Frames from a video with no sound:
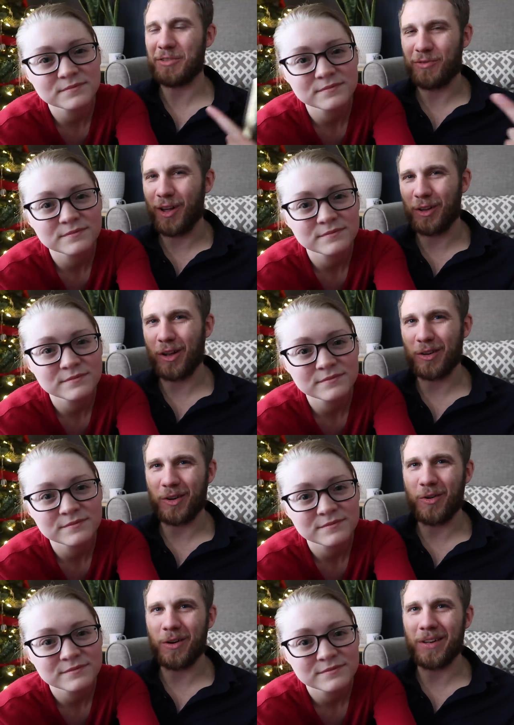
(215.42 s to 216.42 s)
Speaker 1: you follow
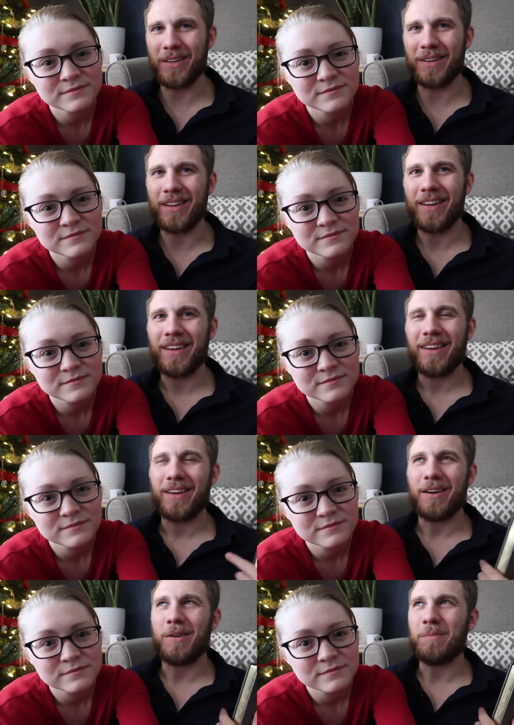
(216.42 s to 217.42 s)
along on
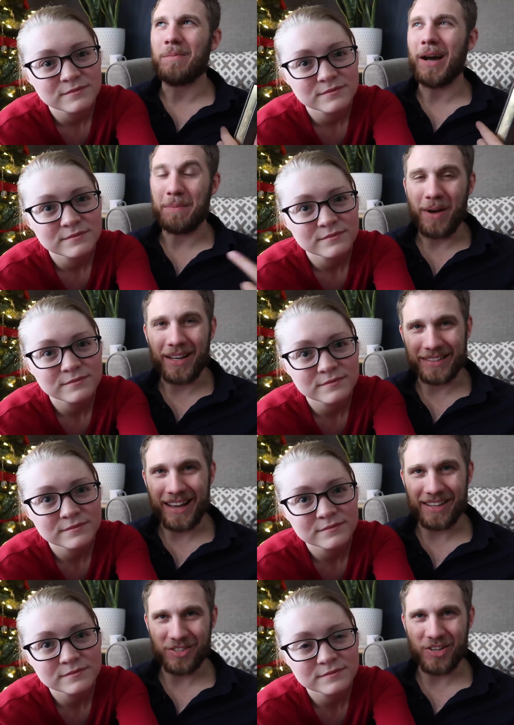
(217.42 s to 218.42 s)
my
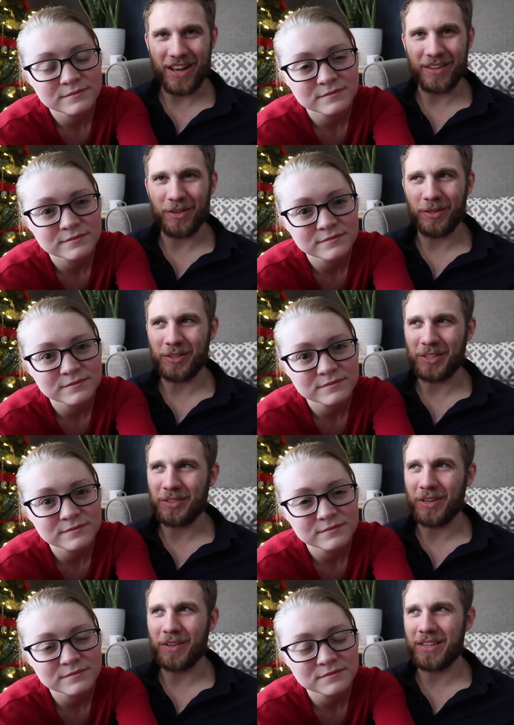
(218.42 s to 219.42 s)
podcast channel, you
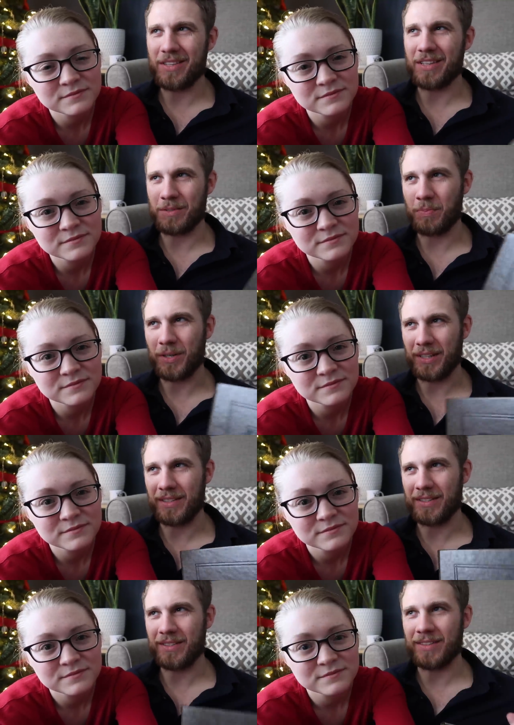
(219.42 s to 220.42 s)
know that this book
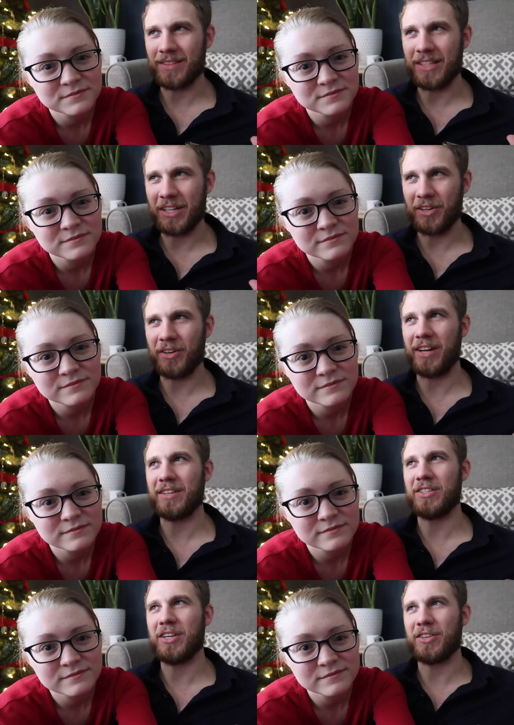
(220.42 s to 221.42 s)
is near
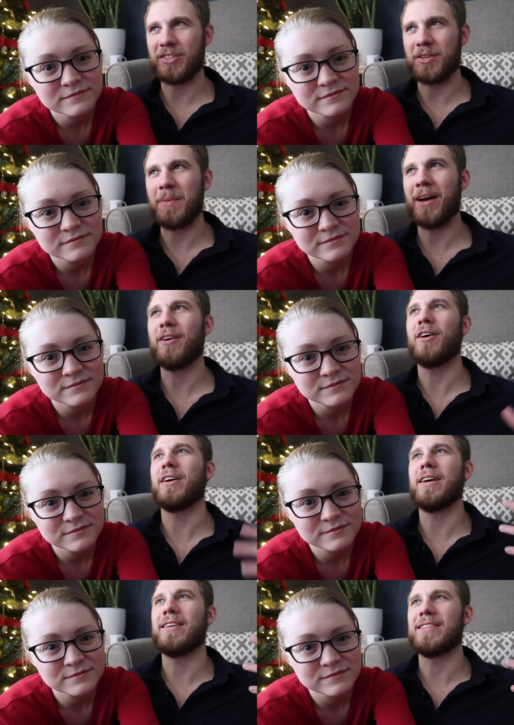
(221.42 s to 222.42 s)
and dear to my
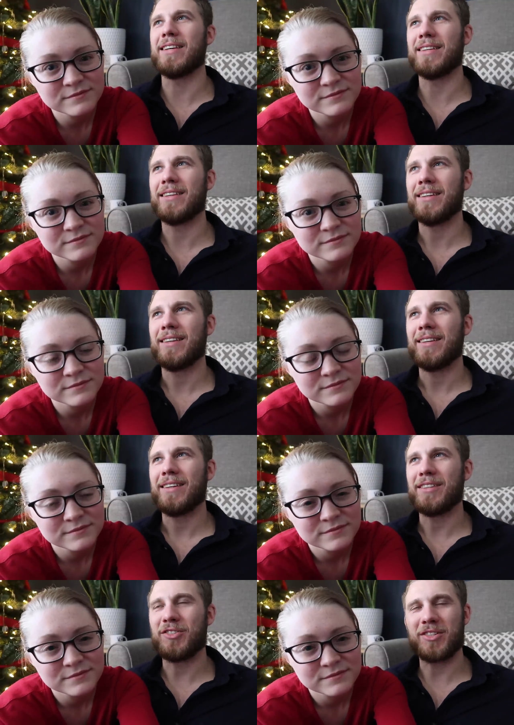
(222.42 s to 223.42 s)
heart, as it
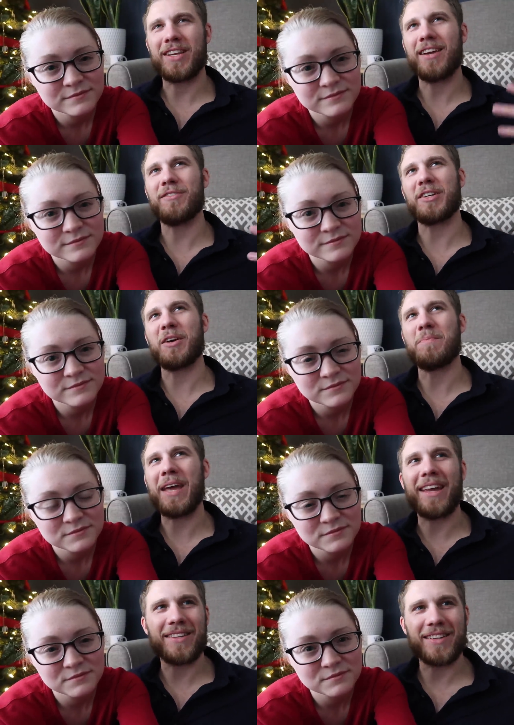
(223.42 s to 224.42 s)
is just kind of a
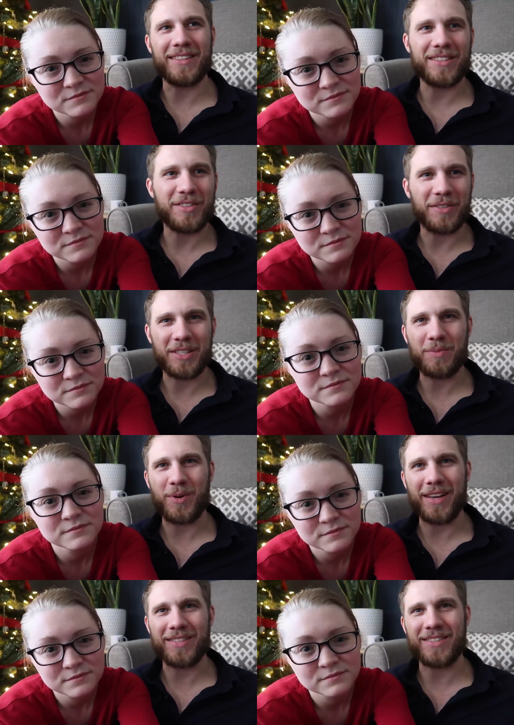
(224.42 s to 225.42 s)
companion to
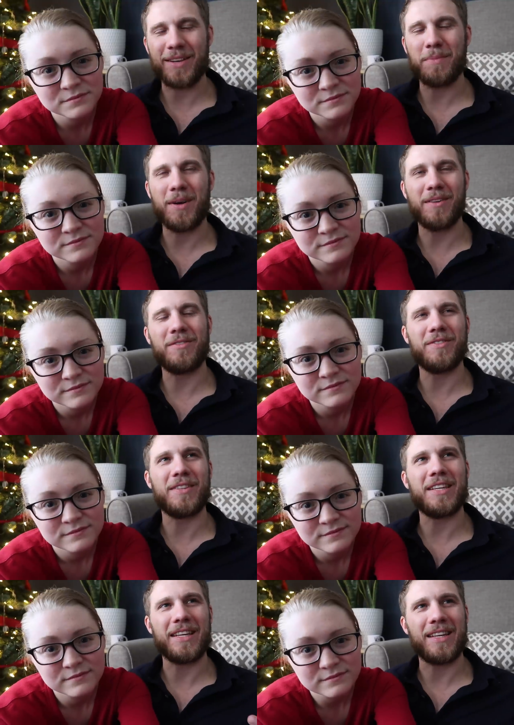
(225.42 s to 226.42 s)
express some of
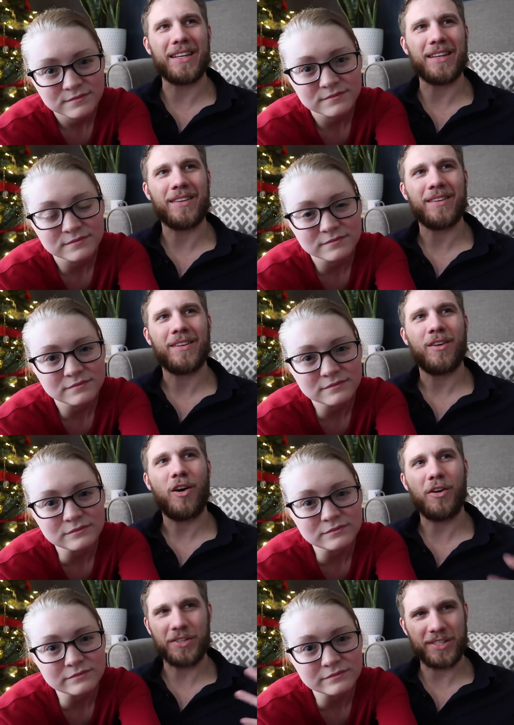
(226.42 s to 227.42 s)
the
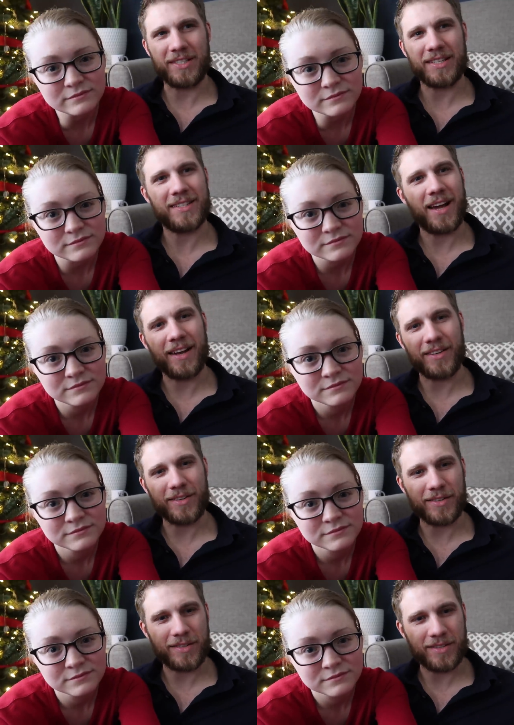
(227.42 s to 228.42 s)
heart's
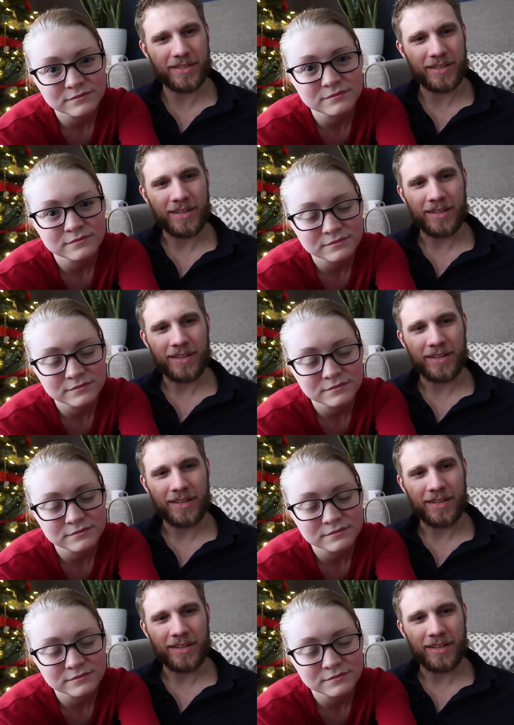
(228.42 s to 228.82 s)
desires